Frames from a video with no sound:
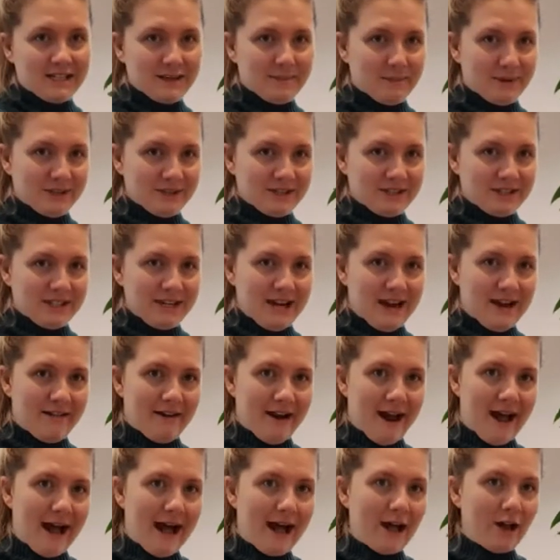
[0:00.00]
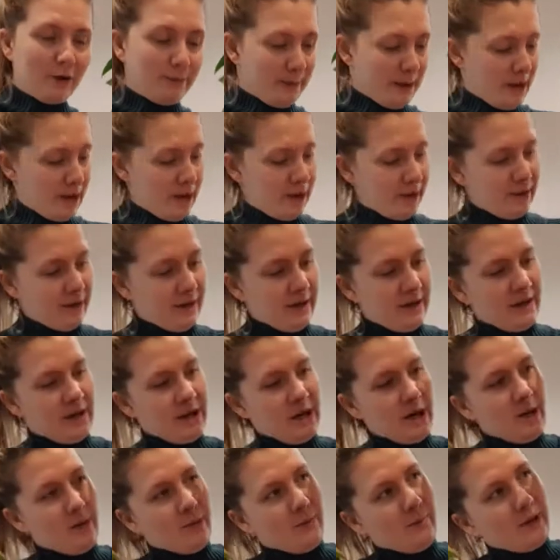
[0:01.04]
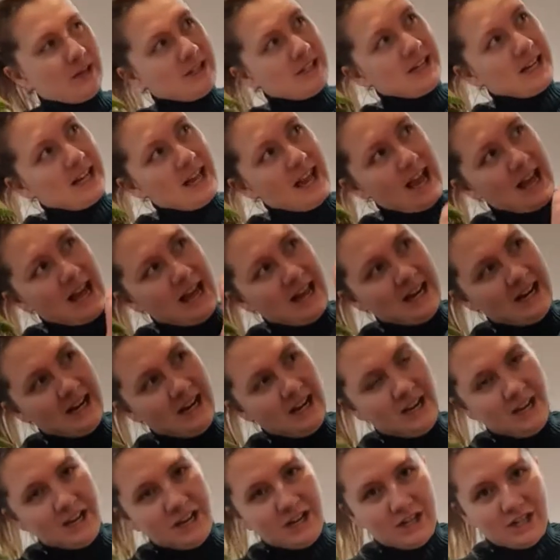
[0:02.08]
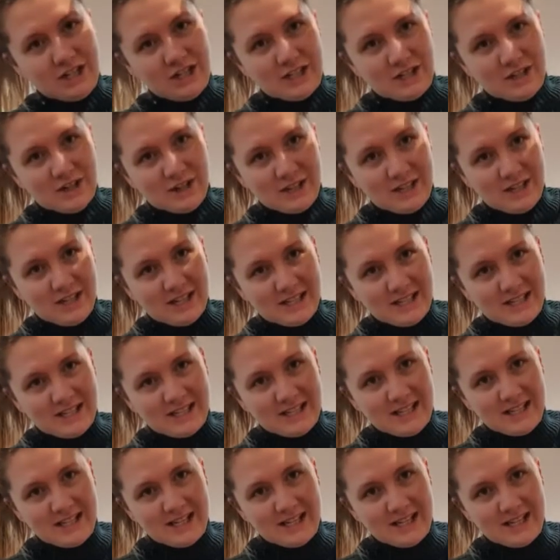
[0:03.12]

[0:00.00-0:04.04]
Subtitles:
Monstera Albo. Once again, she's got this